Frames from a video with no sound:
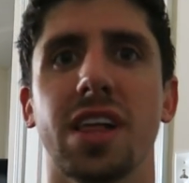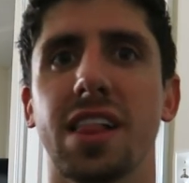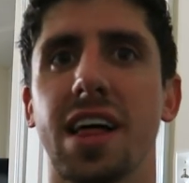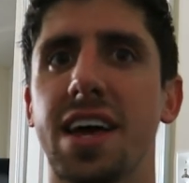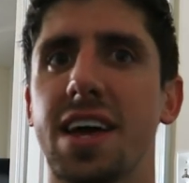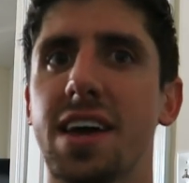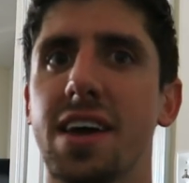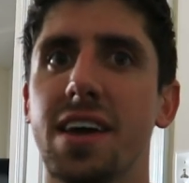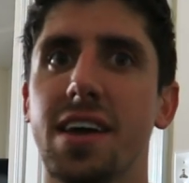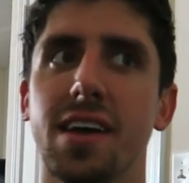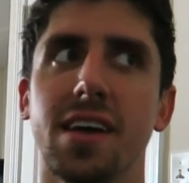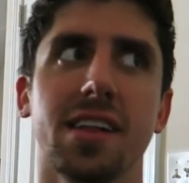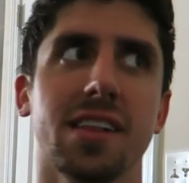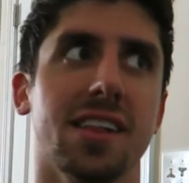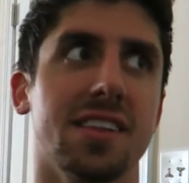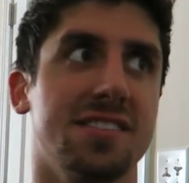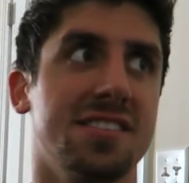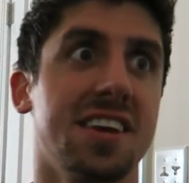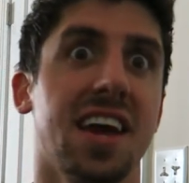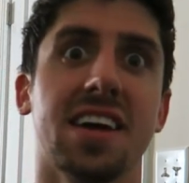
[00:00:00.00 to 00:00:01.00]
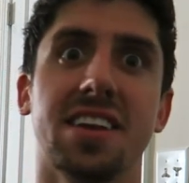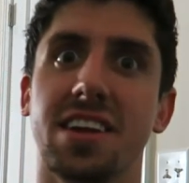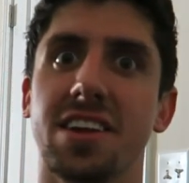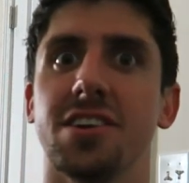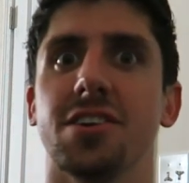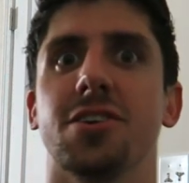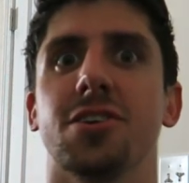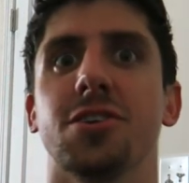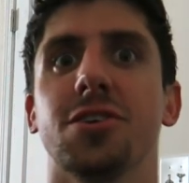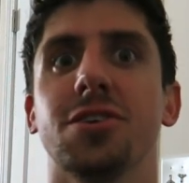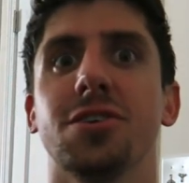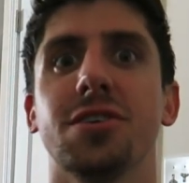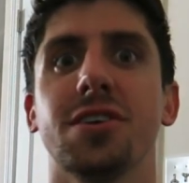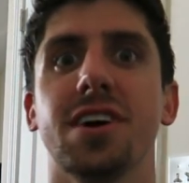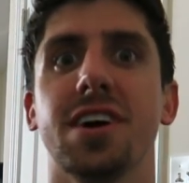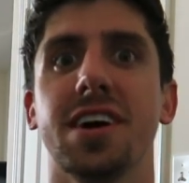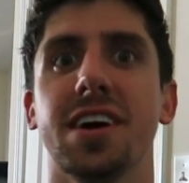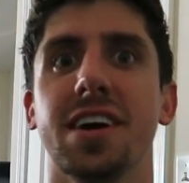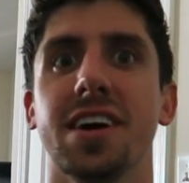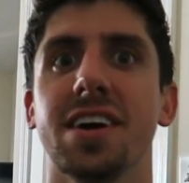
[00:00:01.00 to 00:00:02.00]
Like, let's say I did a girl
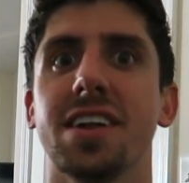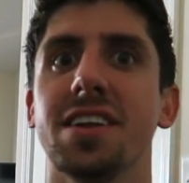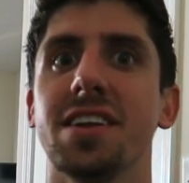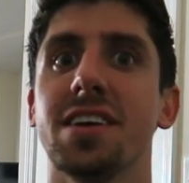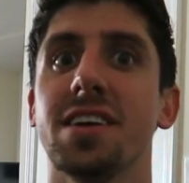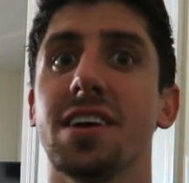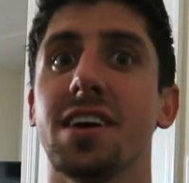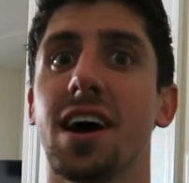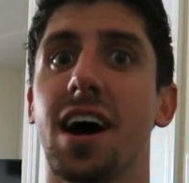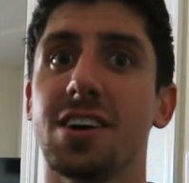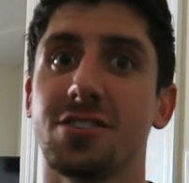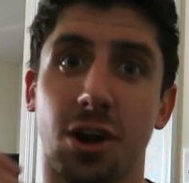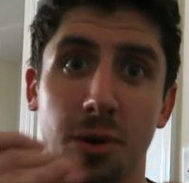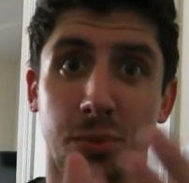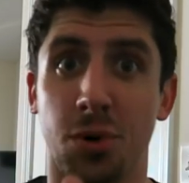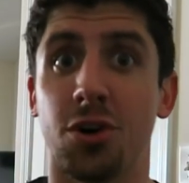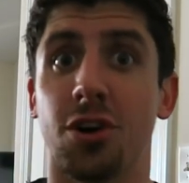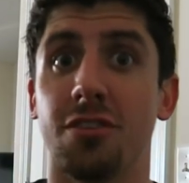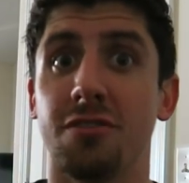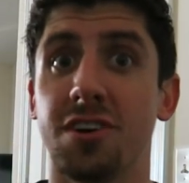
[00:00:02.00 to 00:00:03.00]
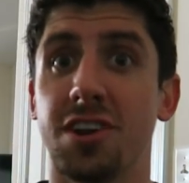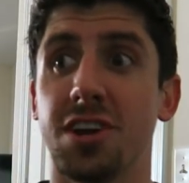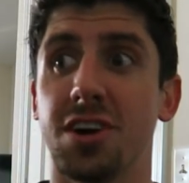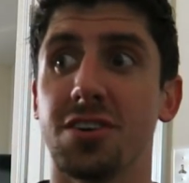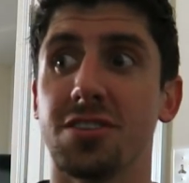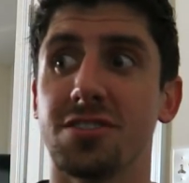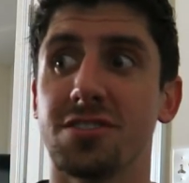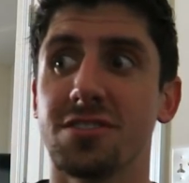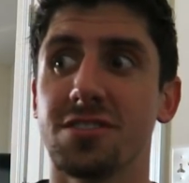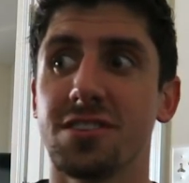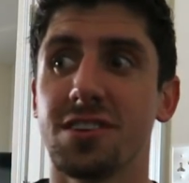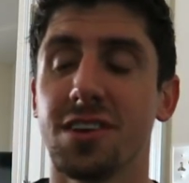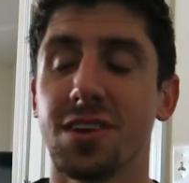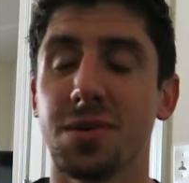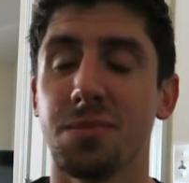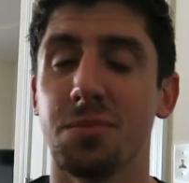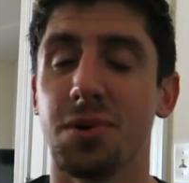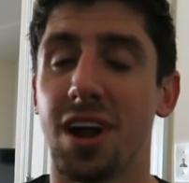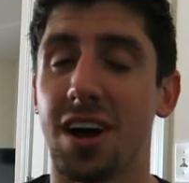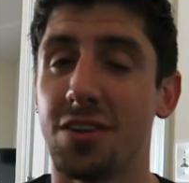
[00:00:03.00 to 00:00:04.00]
and I start putting her in videos,
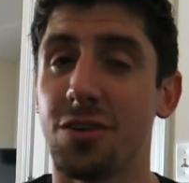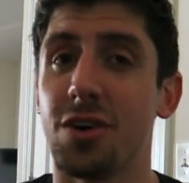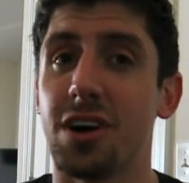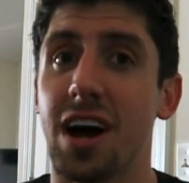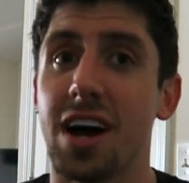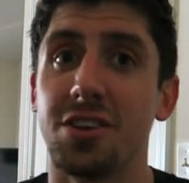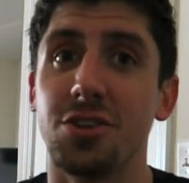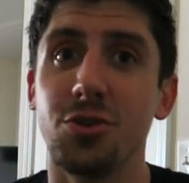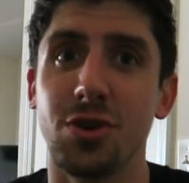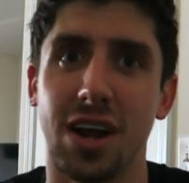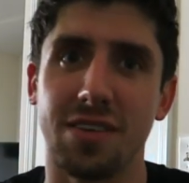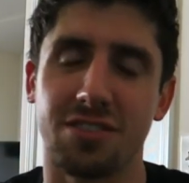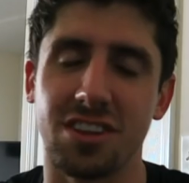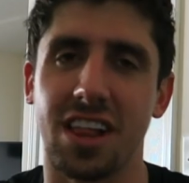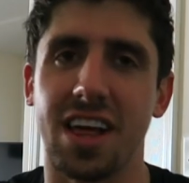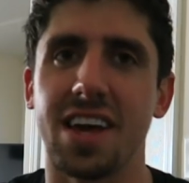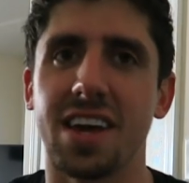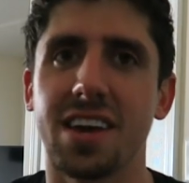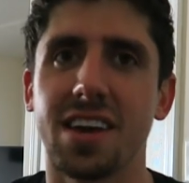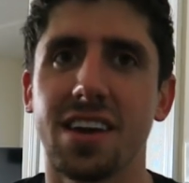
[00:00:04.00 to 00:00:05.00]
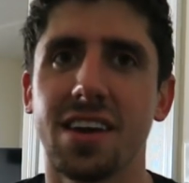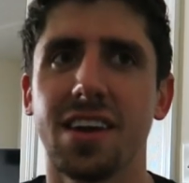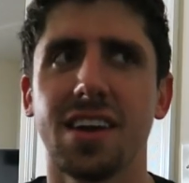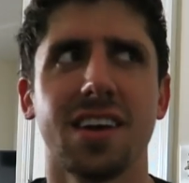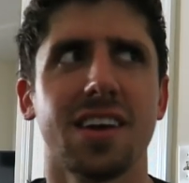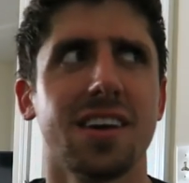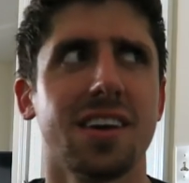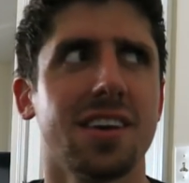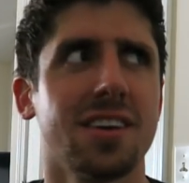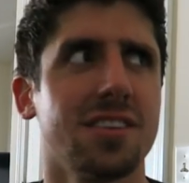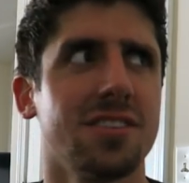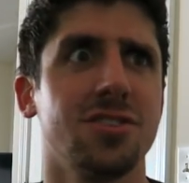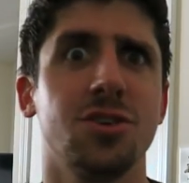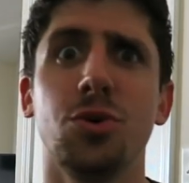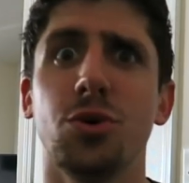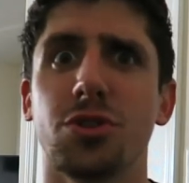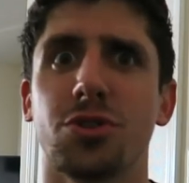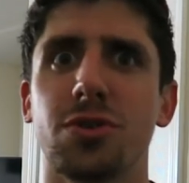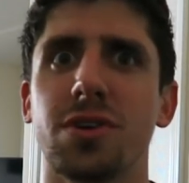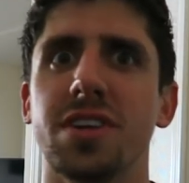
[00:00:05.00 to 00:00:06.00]
but I don't. I do it after like
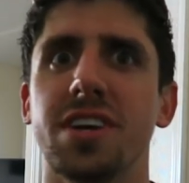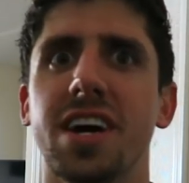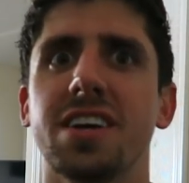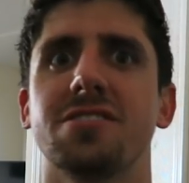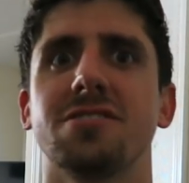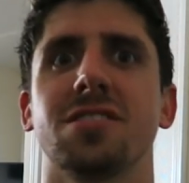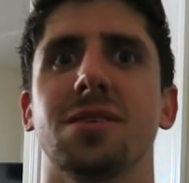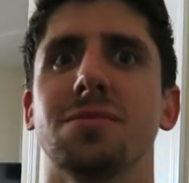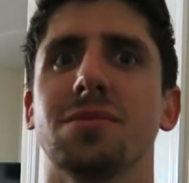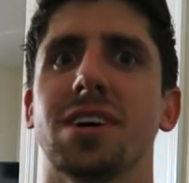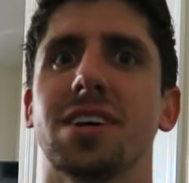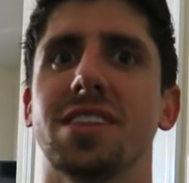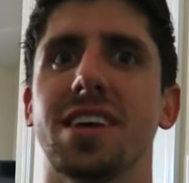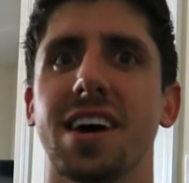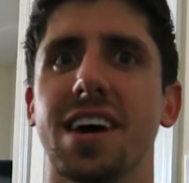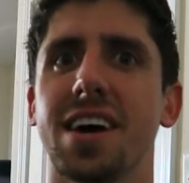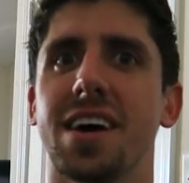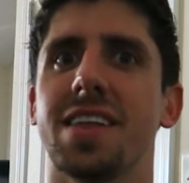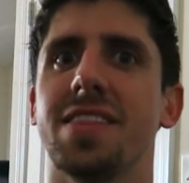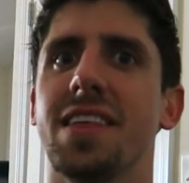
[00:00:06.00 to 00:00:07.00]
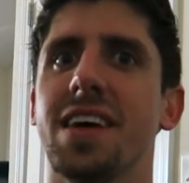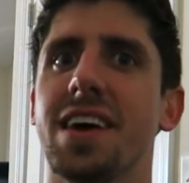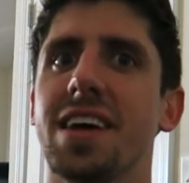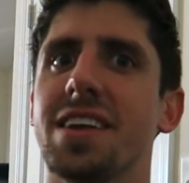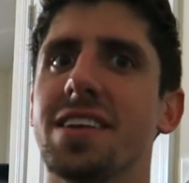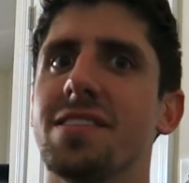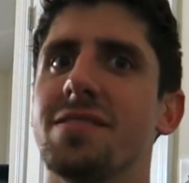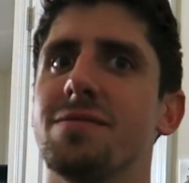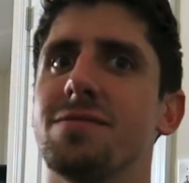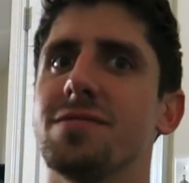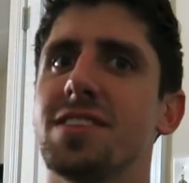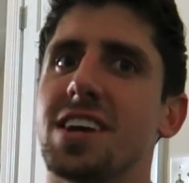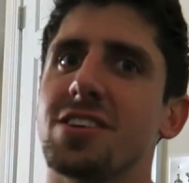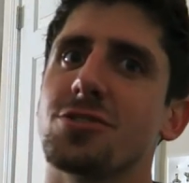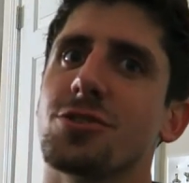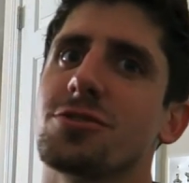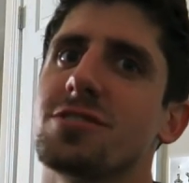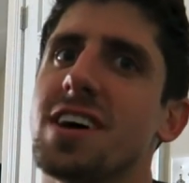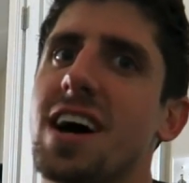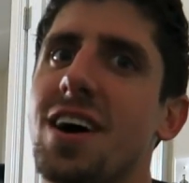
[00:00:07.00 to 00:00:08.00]
two or three dates or something like that, and then things
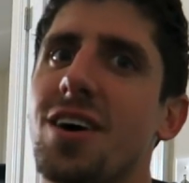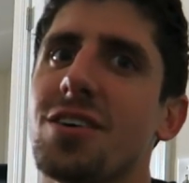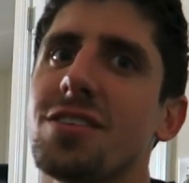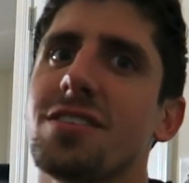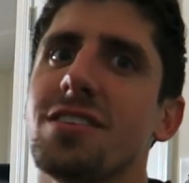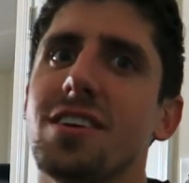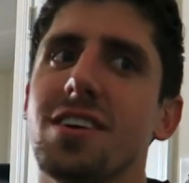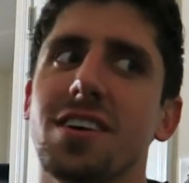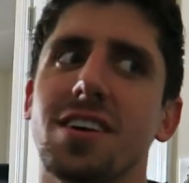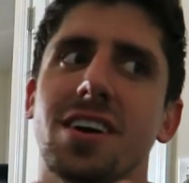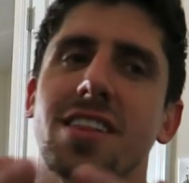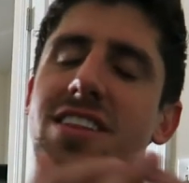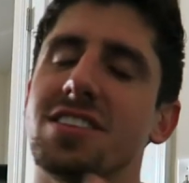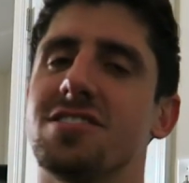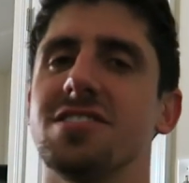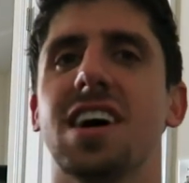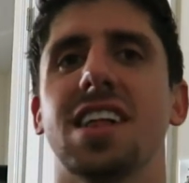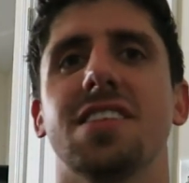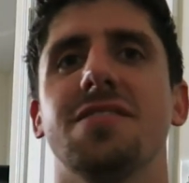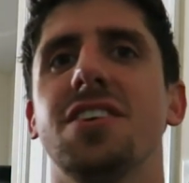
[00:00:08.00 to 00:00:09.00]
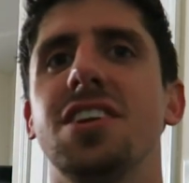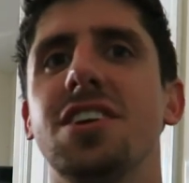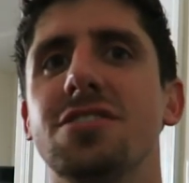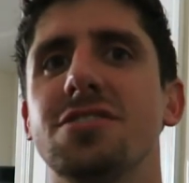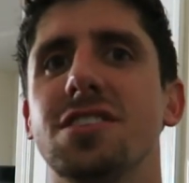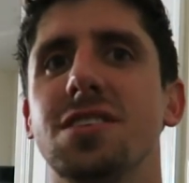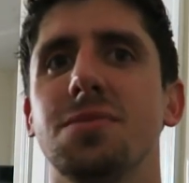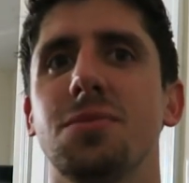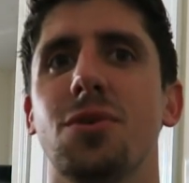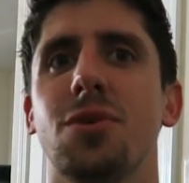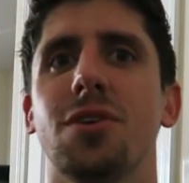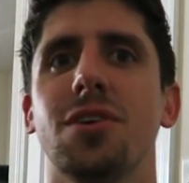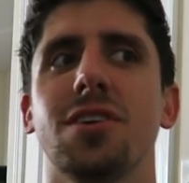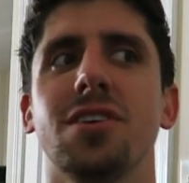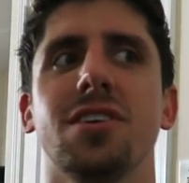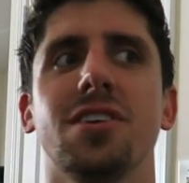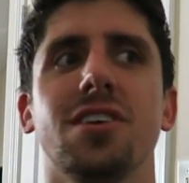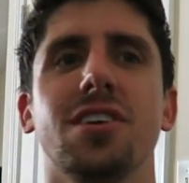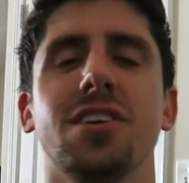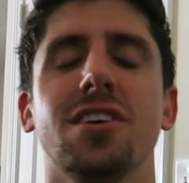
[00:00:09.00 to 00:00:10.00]
go south, and then she's not in the videos
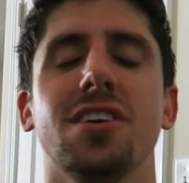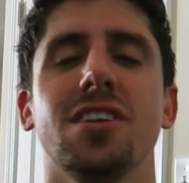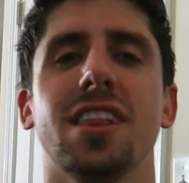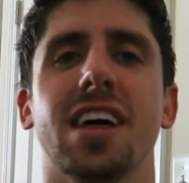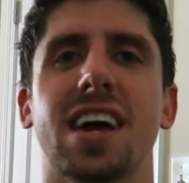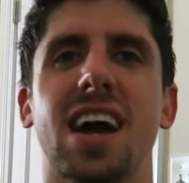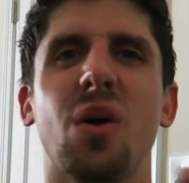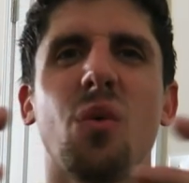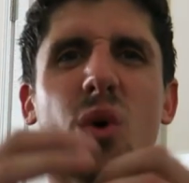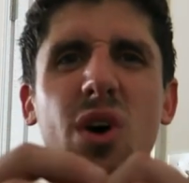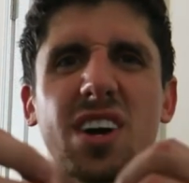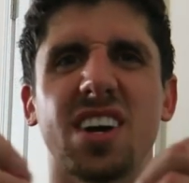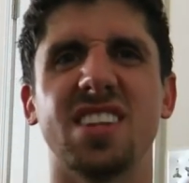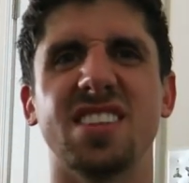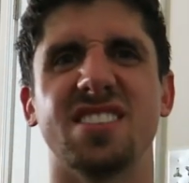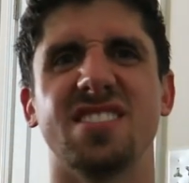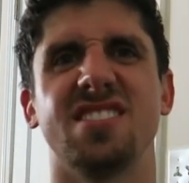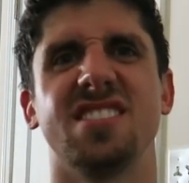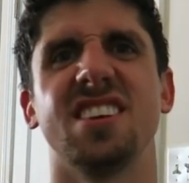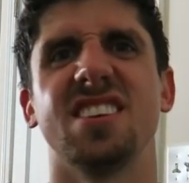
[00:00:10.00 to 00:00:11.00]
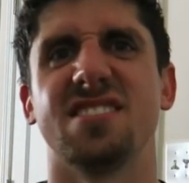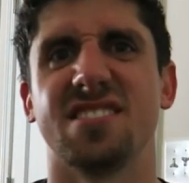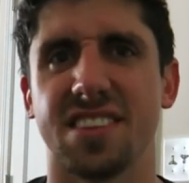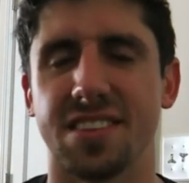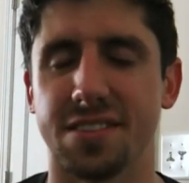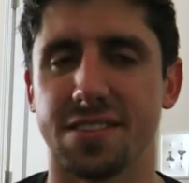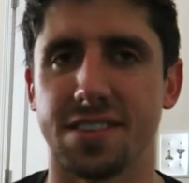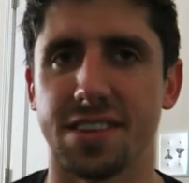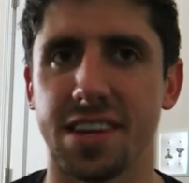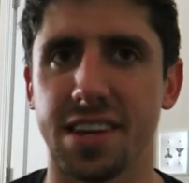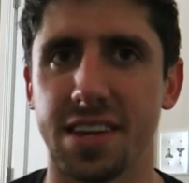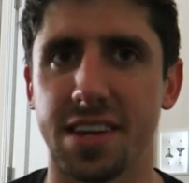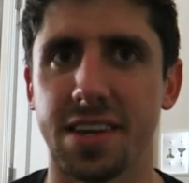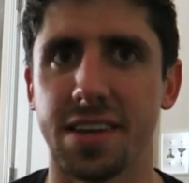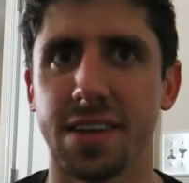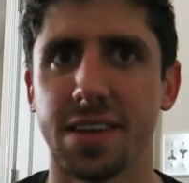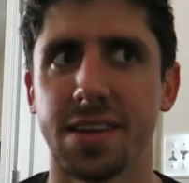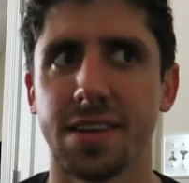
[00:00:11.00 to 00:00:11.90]
anymore. Like, I want consistency.